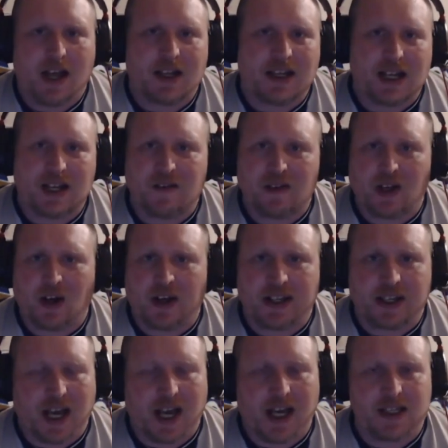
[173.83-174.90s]
leave a
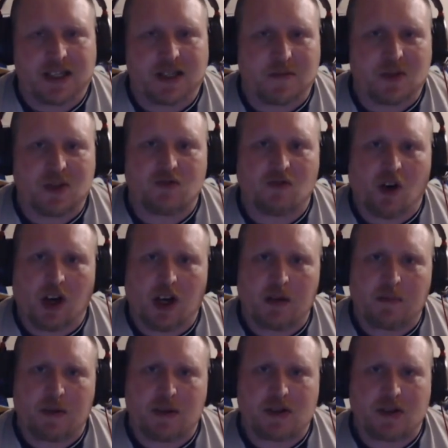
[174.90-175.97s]
like and
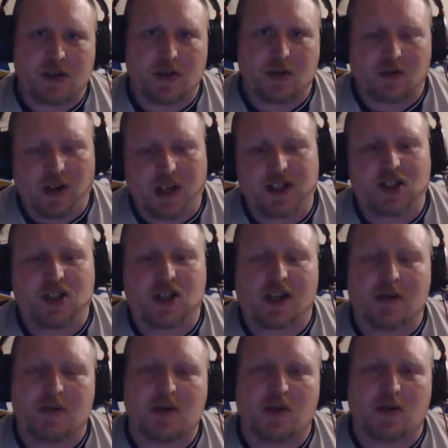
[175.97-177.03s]
subscribe to Crazy
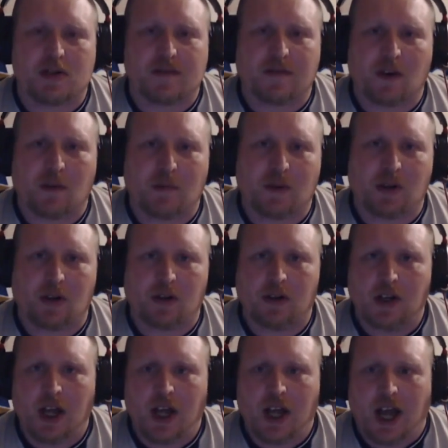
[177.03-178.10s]
Shadow Talks Football,
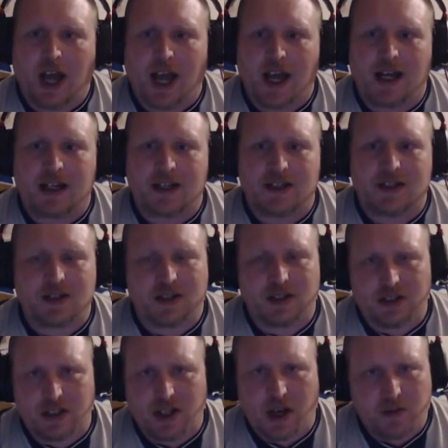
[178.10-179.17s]
and
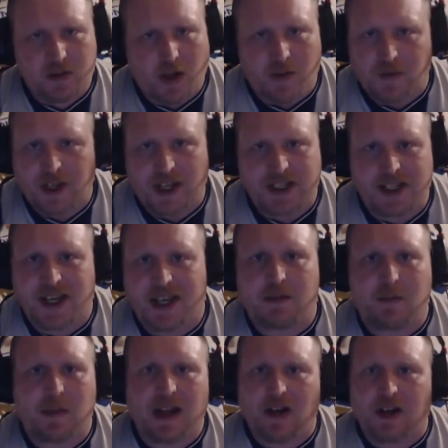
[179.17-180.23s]
you know, don't forget to hit the
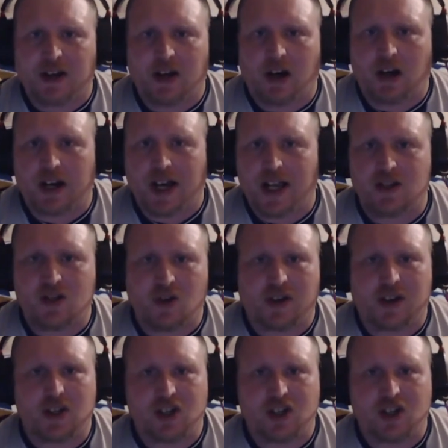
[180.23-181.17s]
bell icon and join the